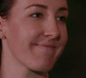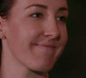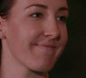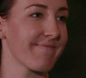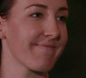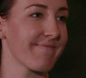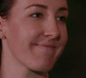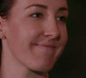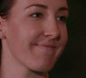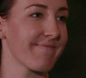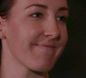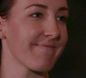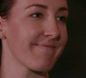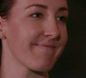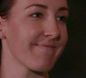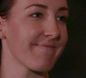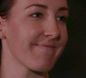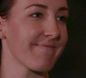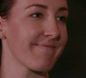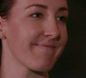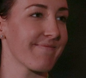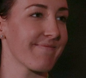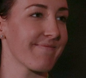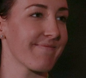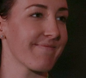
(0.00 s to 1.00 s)

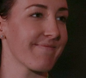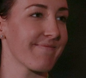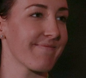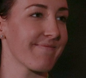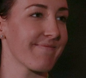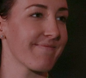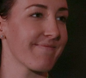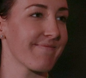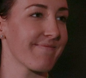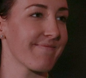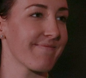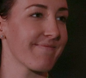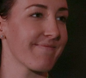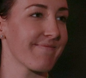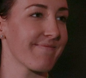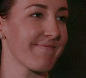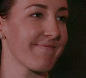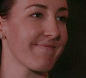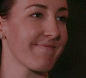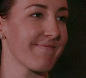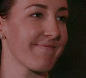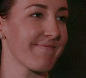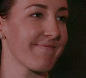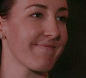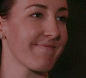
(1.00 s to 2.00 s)

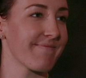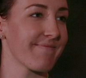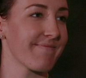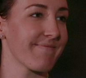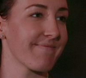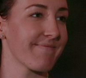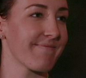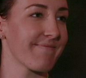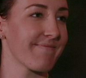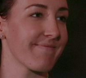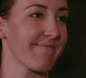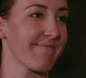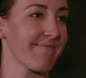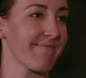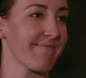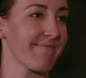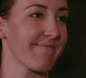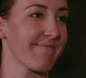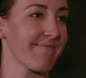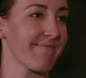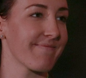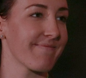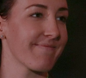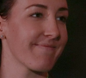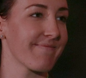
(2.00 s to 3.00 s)

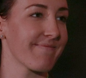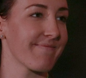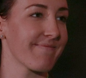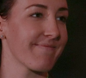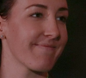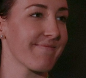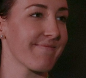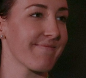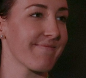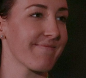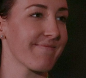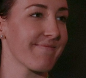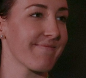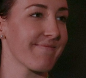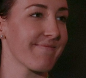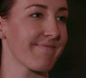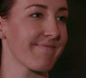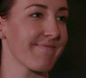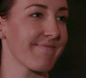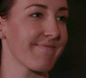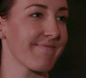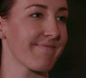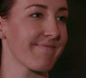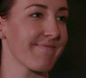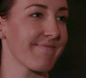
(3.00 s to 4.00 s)

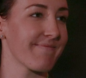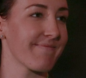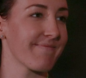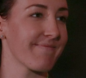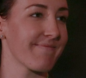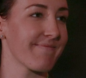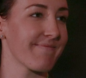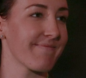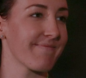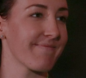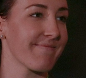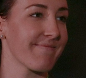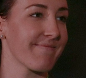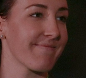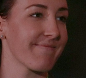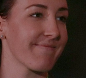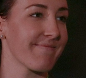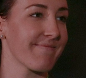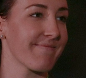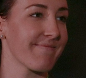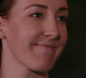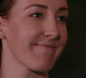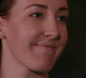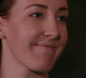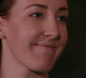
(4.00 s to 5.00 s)

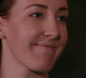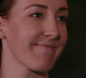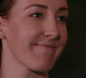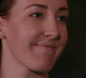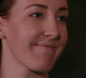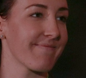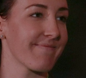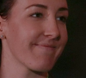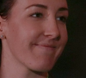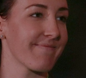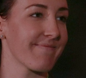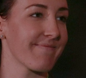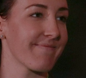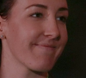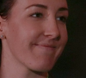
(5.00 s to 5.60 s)
[no speech]